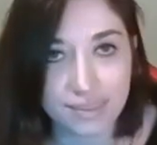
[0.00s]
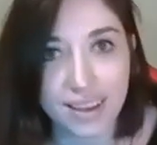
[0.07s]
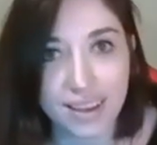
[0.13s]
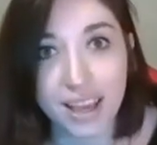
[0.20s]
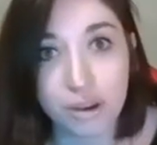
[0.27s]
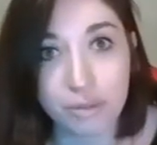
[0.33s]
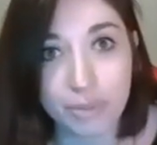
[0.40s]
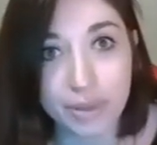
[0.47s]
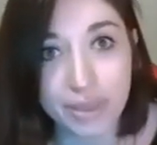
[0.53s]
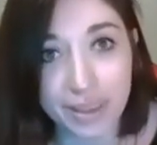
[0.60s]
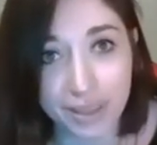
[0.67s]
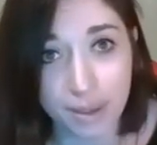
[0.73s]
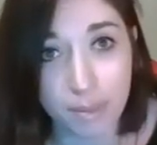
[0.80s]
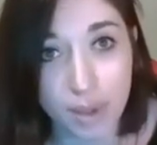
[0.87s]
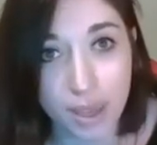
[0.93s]
I open the
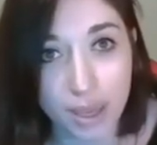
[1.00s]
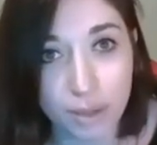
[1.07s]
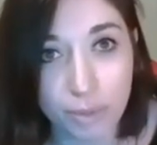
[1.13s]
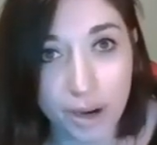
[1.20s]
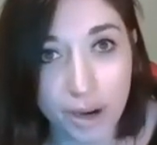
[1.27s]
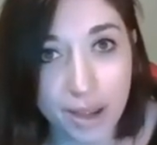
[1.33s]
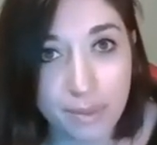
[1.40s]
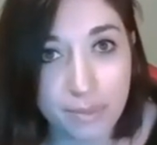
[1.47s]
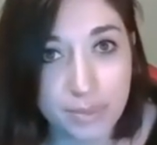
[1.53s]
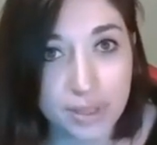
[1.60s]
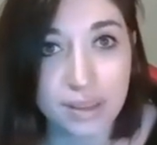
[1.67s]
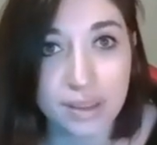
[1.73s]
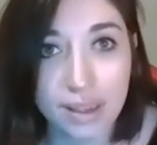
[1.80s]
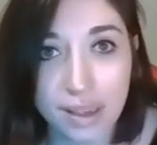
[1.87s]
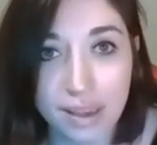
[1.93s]
command prompt
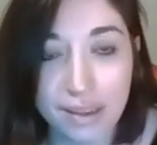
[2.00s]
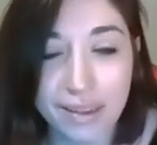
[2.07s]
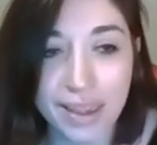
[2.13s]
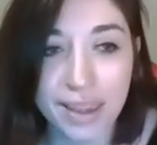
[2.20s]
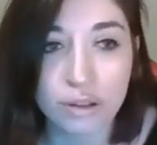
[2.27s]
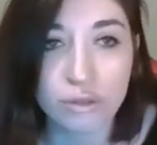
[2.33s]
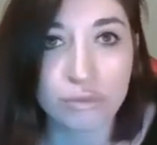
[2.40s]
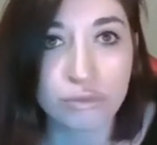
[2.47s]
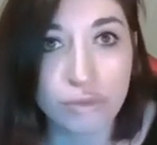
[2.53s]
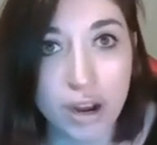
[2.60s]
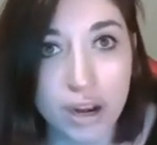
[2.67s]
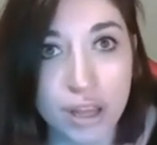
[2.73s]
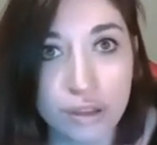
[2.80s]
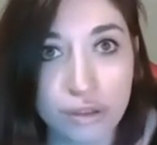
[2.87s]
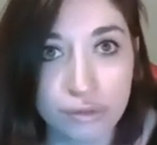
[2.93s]
and
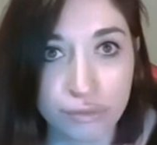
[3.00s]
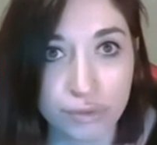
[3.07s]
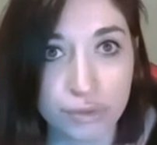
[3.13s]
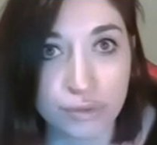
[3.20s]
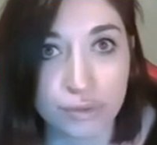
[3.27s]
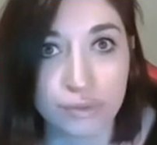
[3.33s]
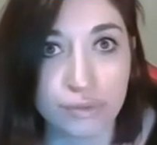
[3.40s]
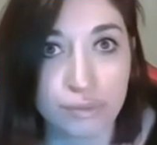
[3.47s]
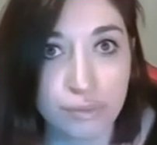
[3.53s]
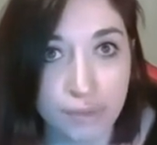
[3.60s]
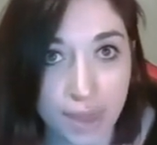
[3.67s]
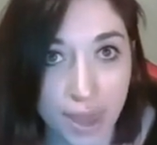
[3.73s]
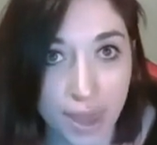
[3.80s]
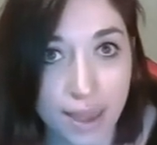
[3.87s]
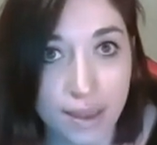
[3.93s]
run it through
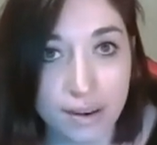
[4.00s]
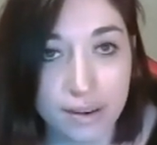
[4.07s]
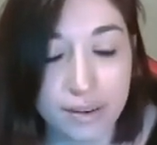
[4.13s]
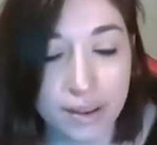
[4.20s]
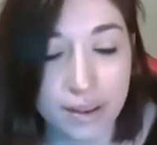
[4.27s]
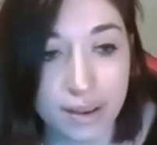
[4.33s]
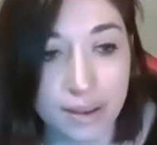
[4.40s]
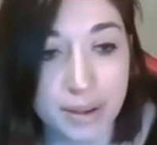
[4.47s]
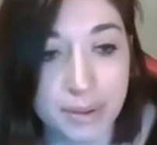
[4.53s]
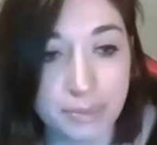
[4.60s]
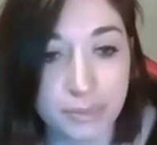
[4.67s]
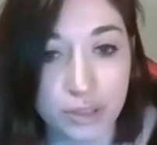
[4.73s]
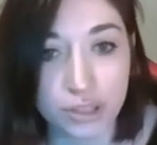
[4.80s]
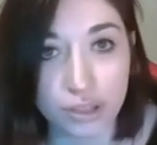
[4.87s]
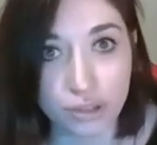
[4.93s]
that,
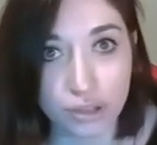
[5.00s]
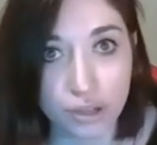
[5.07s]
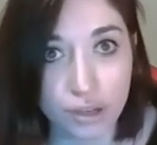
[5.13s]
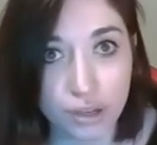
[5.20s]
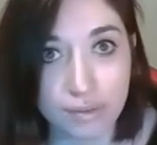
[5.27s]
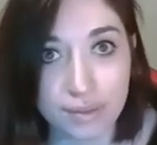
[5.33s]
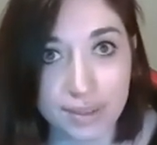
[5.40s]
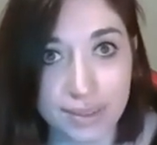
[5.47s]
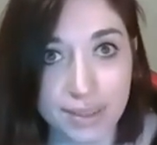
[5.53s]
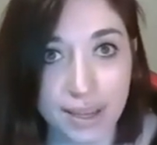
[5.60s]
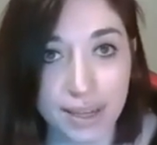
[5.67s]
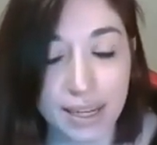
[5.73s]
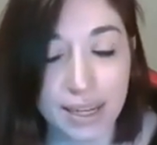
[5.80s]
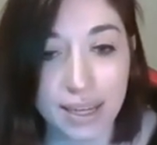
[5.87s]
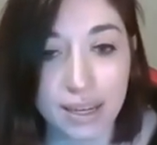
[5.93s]
which I'll show you in a
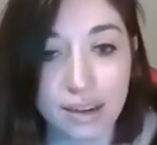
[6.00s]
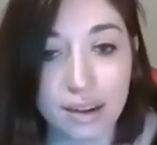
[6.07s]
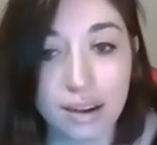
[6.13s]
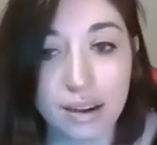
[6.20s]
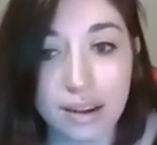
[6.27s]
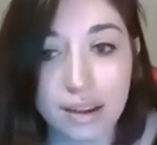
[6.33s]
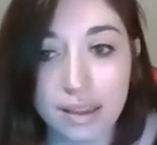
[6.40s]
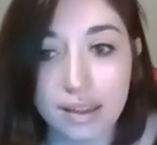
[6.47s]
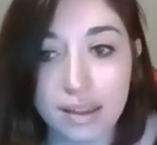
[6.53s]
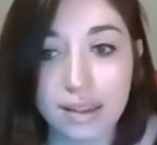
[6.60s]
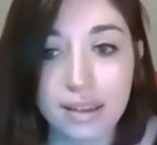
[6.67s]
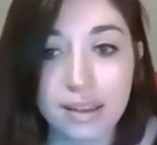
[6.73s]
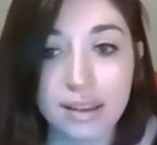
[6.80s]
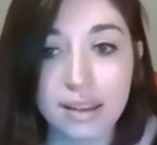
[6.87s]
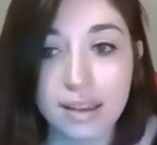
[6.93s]
second here
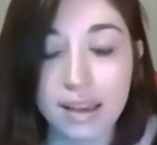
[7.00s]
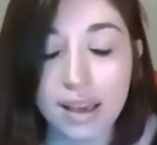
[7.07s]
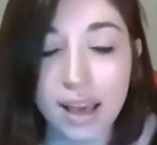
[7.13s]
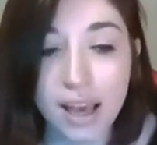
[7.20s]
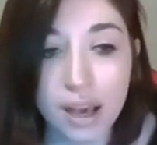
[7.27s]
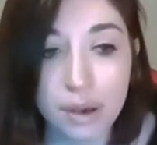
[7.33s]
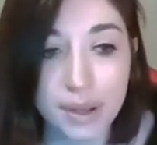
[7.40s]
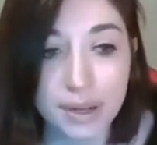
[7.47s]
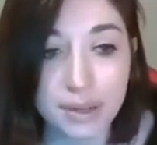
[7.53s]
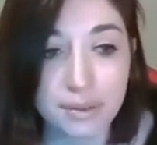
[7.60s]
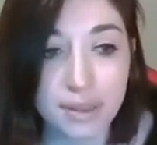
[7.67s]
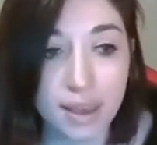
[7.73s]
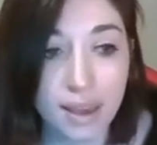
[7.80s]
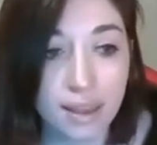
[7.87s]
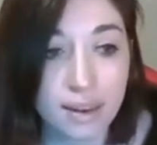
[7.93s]
how I do
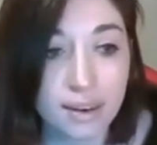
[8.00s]
that.